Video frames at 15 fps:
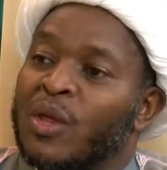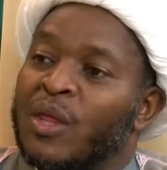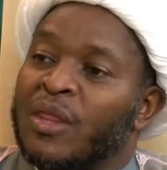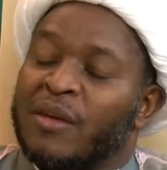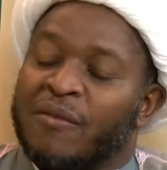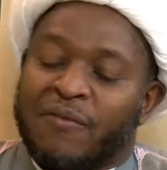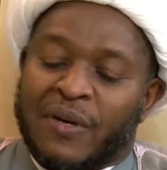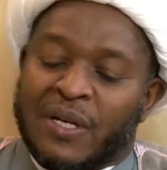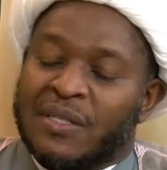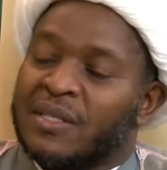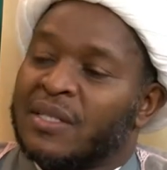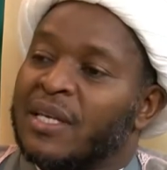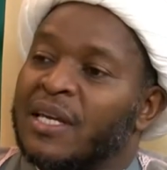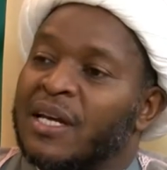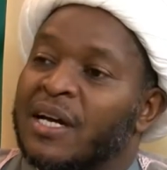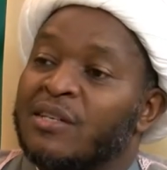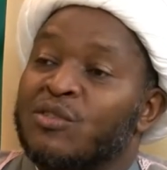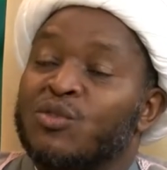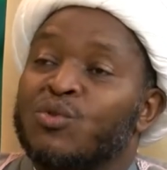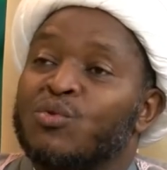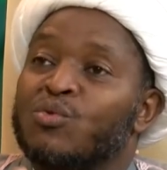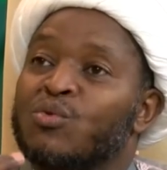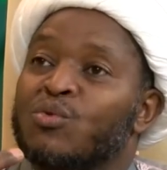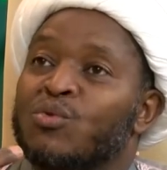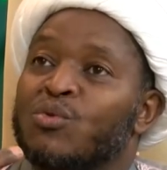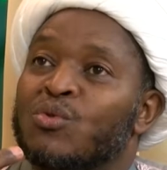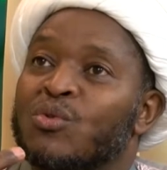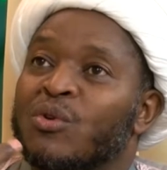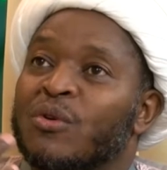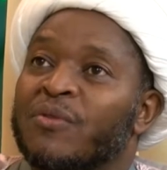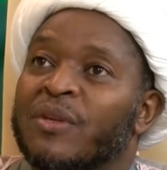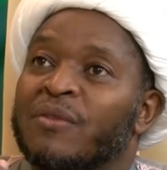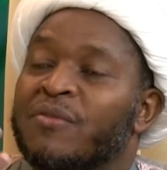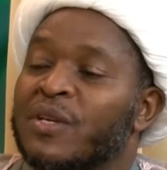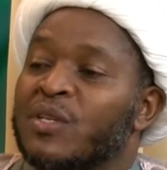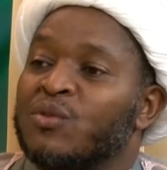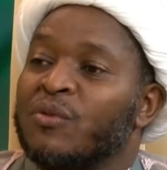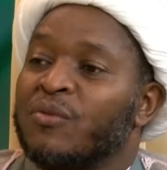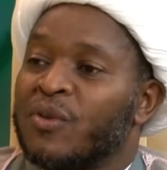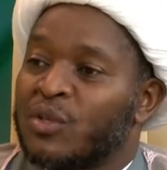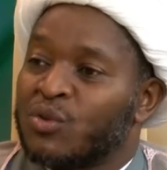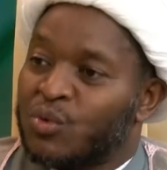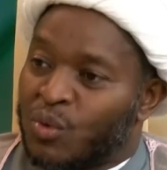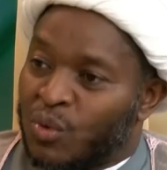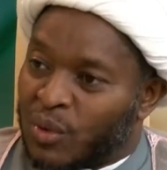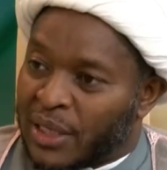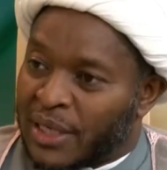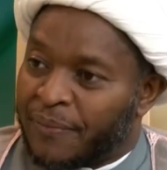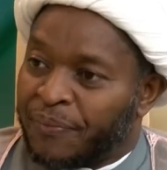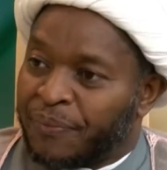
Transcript: the fasting as nur of the face of Rasulullah.